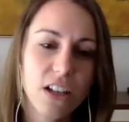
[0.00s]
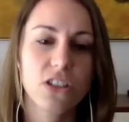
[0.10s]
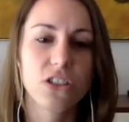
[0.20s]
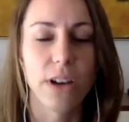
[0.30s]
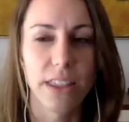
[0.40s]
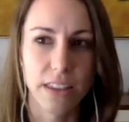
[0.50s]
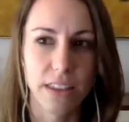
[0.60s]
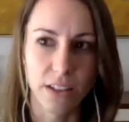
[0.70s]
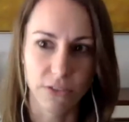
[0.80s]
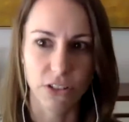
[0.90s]
So I
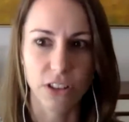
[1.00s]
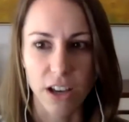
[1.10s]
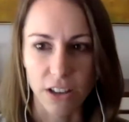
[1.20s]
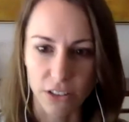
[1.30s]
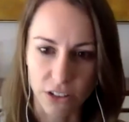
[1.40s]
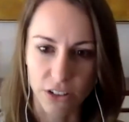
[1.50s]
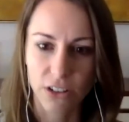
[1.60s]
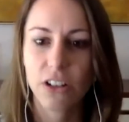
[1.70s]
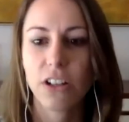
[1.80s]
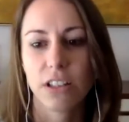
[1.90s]
think for the other
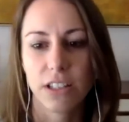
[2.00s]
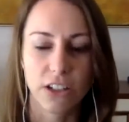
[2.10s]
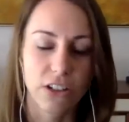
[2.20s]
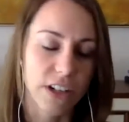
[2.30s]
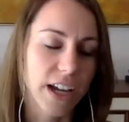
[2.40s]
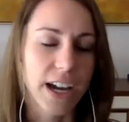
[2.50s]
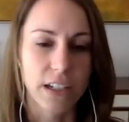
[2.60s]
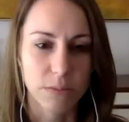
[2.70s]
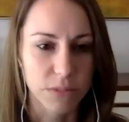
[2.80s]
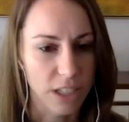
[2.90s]
lingering items,